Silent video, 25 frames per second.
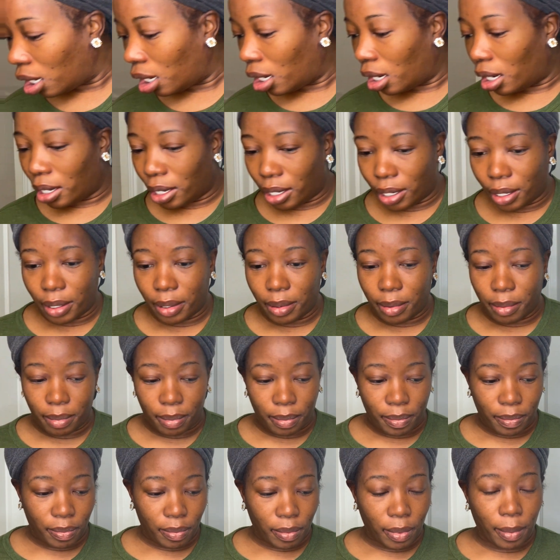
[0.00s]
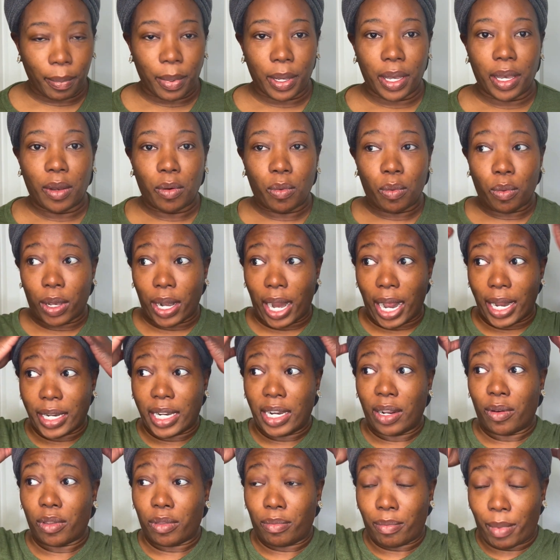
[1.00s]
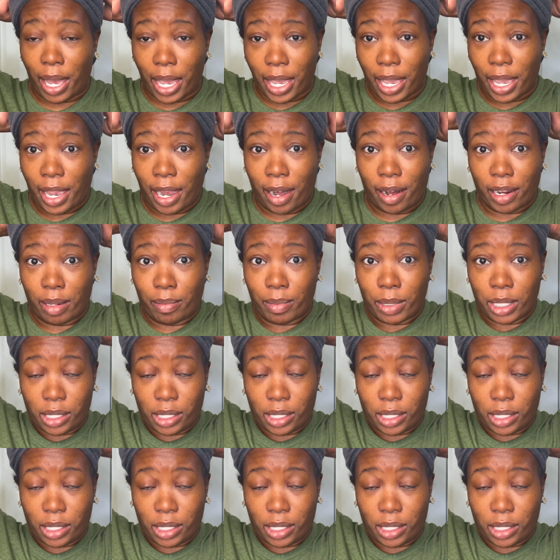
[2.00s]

Um, but what I did with my hair, let me